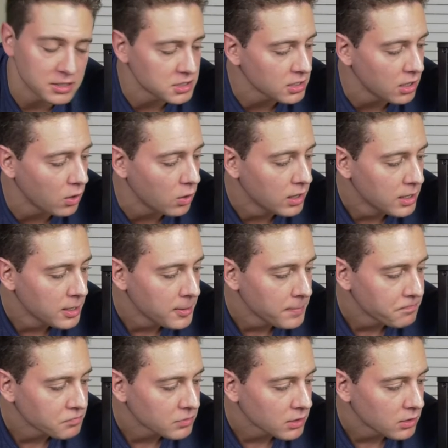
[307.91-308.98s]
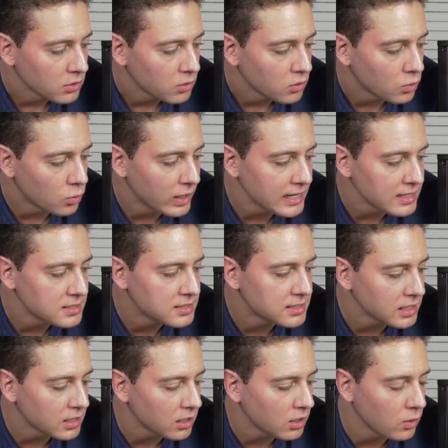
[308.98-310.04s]
So RAID
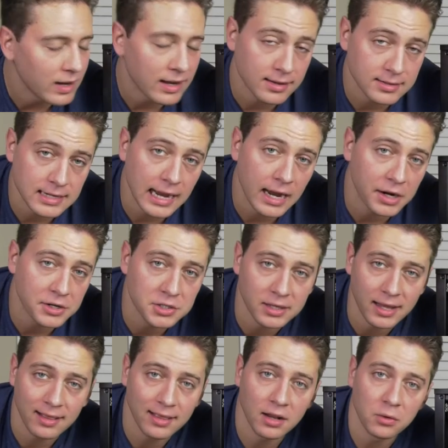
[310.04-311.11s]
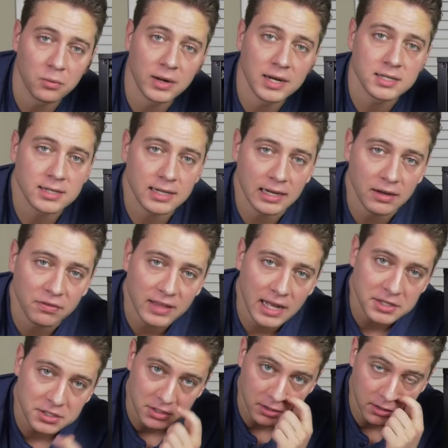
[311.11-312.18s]
zero is actually a little risky if
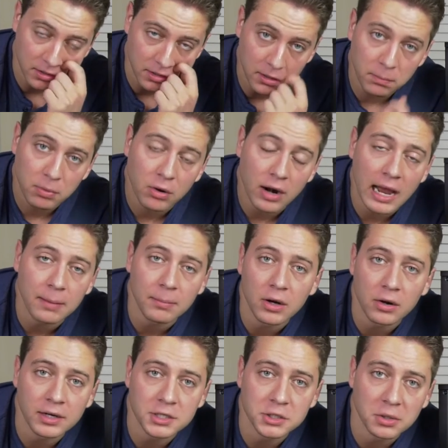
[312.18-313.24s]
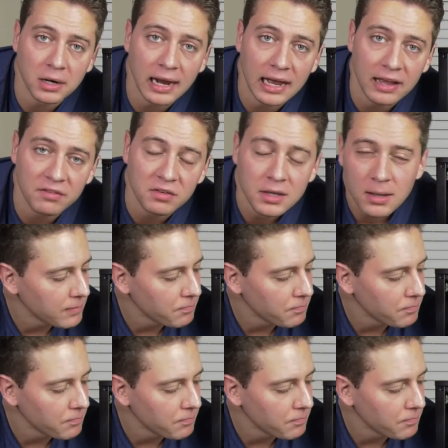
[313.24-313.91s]
that's your, your primary drive.